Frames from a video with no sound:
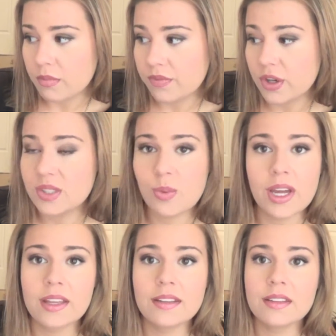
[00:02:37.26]
first
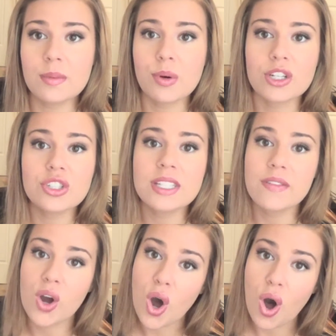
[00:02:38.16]
what the brush is
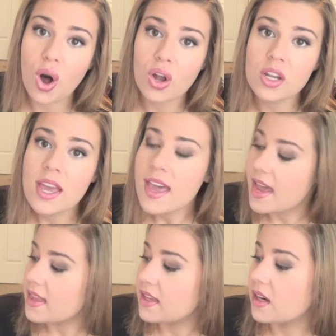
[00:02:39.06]
even called,
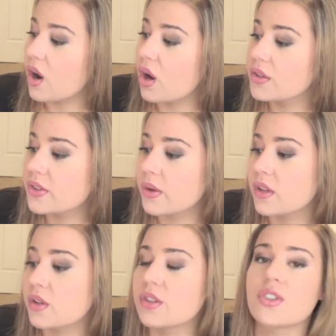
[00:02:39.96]
and then also a
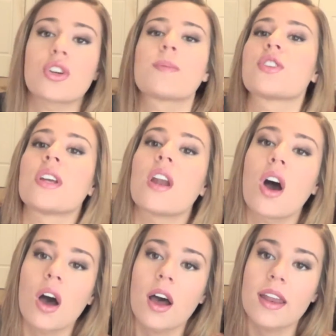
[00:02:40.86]
little description
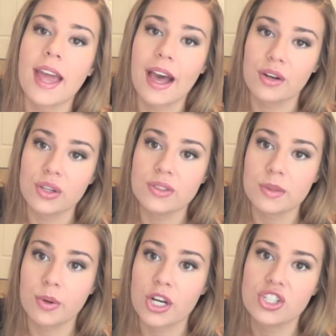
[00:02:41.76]
on how to use
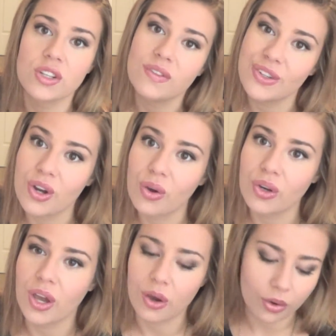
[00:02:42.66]
the brush if you don't
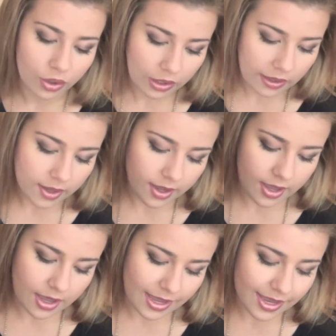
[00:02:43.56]
know.
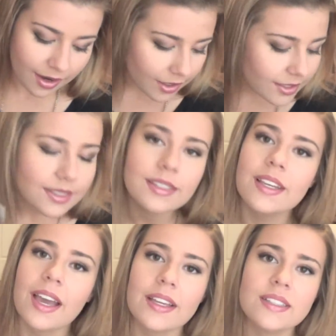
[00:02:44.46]
And honestly
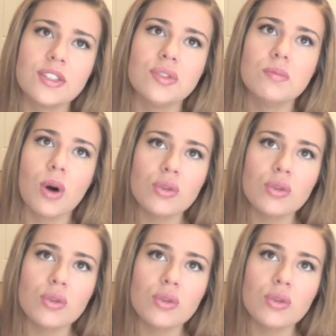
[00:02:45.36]
guys, there's